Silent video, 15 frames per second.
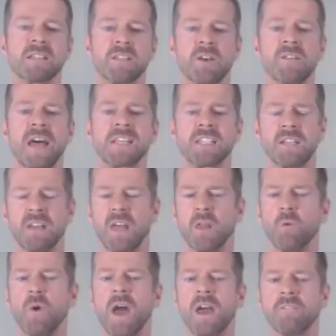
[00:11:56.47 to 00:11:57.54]
so that's another
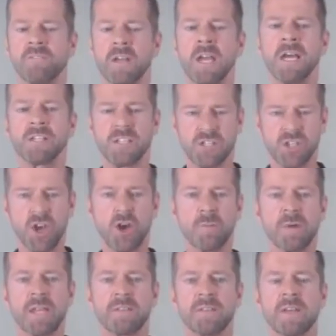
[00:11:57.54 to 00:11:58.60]
way of
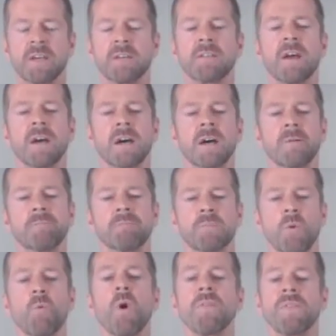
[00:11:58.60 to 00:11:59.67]
determining
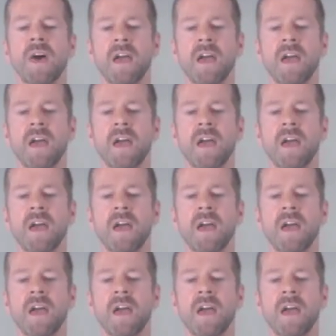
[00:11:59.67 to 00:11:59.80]
what they